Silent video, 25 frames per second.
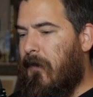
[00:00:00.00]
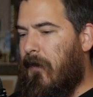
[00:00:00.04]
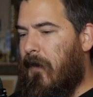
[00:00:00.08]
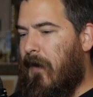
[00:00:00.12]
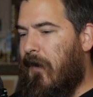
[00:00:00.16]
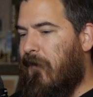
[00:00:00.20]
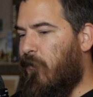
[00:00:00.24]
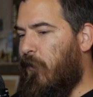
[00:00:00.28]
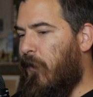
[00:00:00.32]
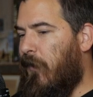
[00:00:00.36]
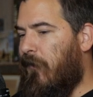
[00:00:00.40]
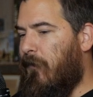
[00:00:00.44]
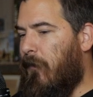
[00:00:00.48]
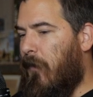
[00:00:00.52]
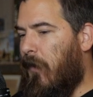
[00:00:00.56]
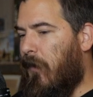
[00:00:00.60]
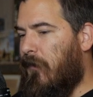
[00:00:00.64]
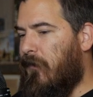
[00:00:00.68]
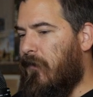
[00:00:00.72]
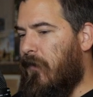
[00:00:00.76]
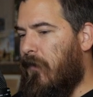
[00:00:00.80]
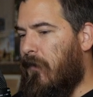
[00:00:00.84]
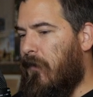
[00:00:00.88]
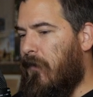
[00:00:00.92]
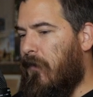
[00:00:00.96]
we've
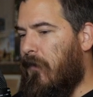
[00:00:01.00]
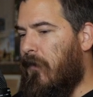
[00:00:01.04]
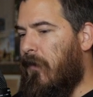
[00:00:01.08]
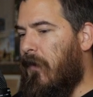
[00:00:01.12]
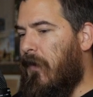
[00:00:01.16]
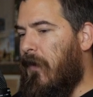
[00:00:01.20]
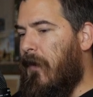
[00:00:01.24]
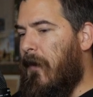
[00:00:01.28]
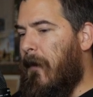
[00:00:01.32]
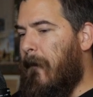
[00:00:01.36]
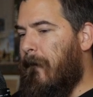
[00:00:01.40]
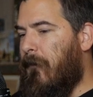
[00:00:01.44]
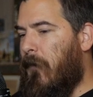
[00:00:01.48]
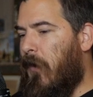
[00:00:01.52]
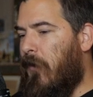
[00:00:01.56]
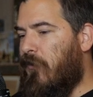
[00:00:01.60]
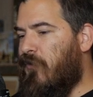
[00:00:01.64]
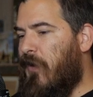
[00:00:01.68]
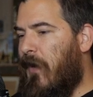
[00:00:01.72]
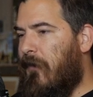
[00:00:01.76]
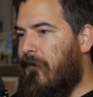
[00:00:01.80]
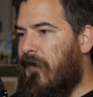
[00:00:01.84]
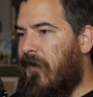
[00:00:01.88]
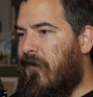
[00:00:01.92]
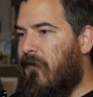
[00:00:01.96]
marked our
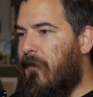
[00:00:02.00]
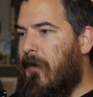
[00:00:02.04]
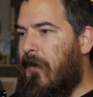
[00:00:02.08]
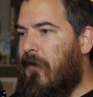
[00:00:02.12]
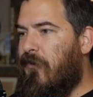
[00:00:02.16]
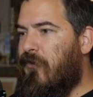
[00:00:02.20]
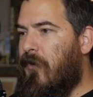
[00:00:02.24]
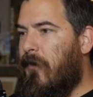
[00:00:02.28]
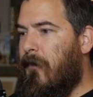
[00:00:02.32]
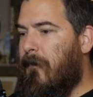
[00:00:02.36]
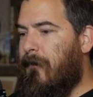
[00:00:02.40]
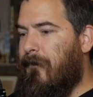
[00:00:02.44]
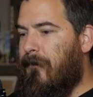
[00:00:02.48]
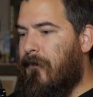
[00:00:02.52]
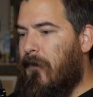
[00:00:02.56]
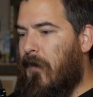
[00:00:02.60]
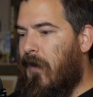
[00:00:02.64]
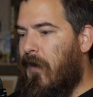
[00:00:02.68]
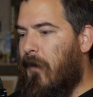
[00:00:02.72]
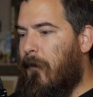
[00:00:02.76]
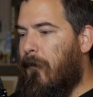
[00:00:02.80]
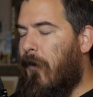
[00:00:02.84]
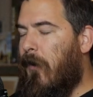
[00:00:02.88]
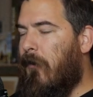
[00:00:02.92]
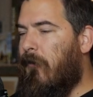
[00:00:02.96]
travel expedition
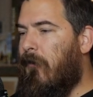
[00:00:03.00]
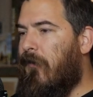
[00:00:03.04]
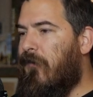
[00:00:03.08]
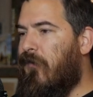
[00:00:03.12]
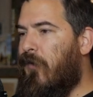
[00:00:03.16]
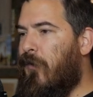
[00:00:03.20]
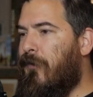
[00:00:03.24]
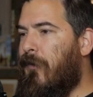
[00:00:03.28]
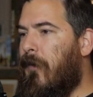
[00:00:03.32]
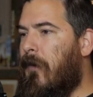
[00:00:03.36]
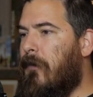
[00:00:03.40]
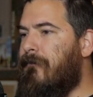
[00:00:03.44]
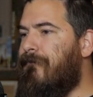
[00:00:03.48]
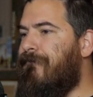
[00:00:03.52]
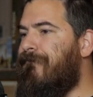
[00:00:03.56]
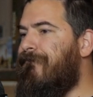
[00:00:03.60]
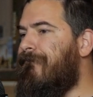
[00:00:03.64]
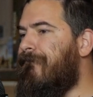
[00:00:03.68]
progress so far.